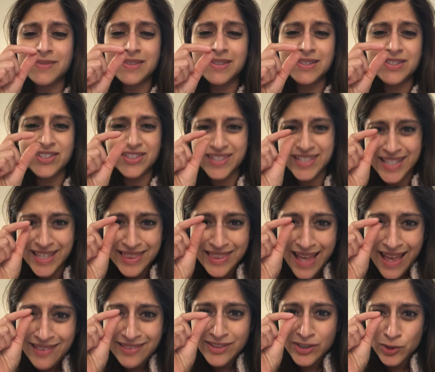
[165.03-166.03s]
just get
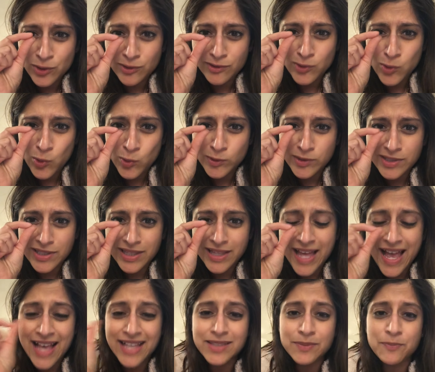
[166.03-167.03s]
that little gold
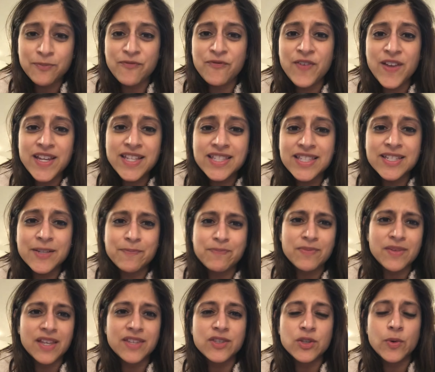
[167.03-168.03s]
clasp fixed.
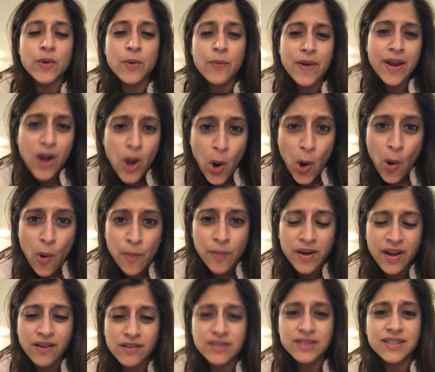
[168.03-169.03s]
And so I went home
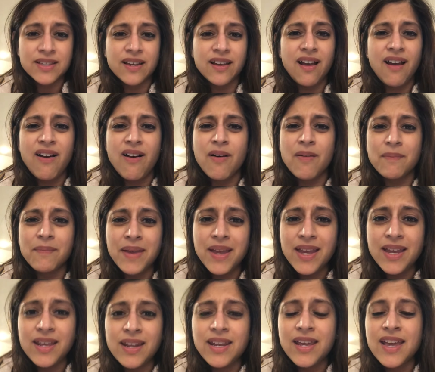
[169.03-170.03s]
and I was like, oh
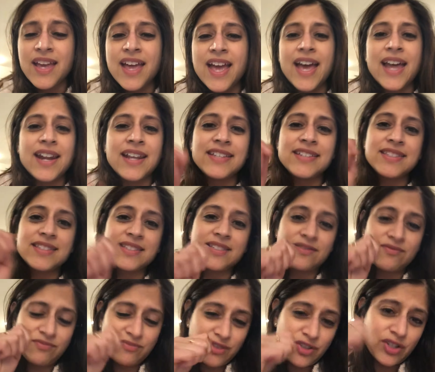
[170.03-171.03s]
man. And I
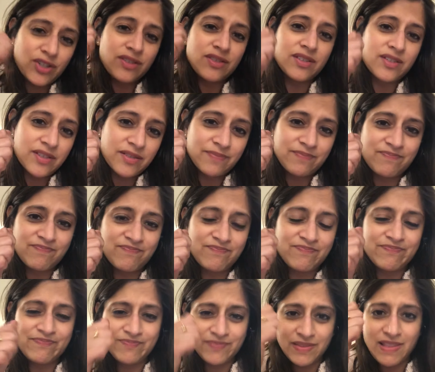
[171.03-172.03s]
took the
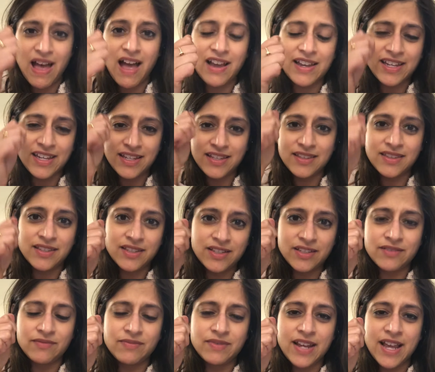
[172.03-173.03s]
locket and
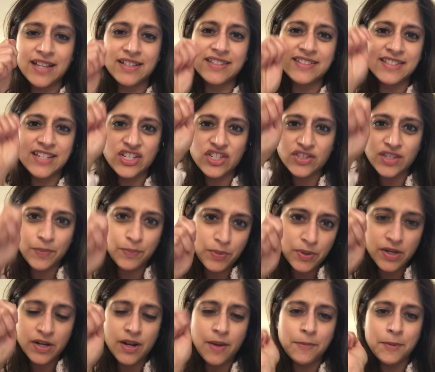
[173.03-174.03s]
the necklace and I just like
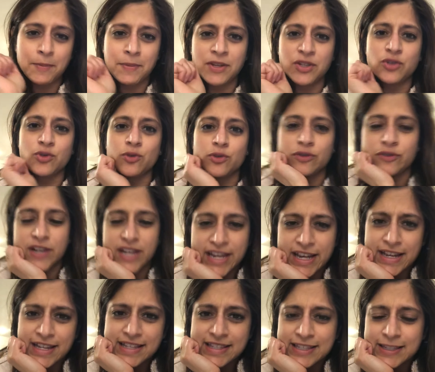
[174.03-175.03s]
put it up in my jewelry
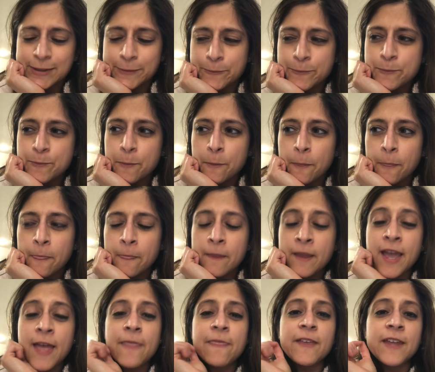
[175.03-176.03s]
case.
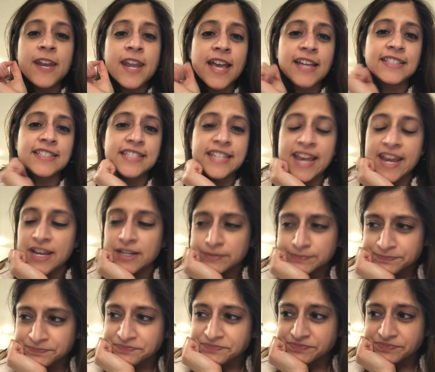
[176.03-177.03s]
The next day,
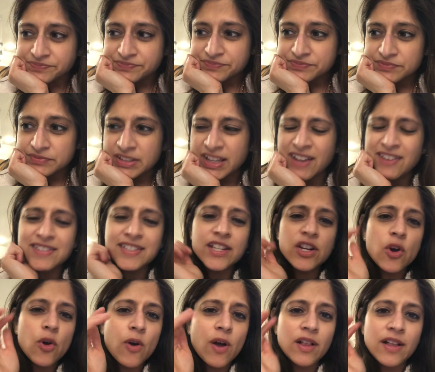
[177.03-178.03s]
I was like,
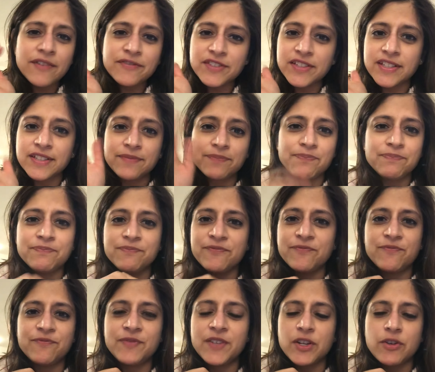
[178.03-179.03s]
oh, I'll have to
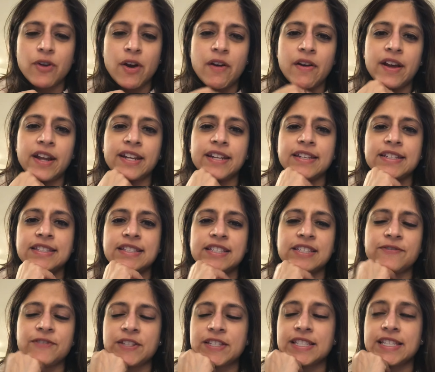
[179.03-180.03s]
figure out how to get
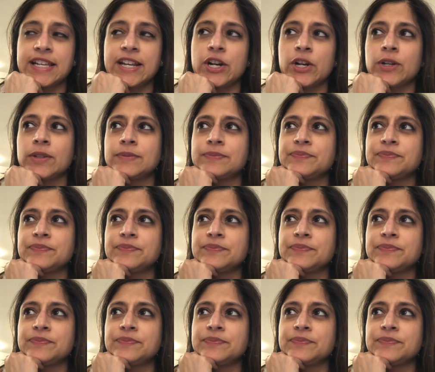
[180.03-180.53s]
this fixed later.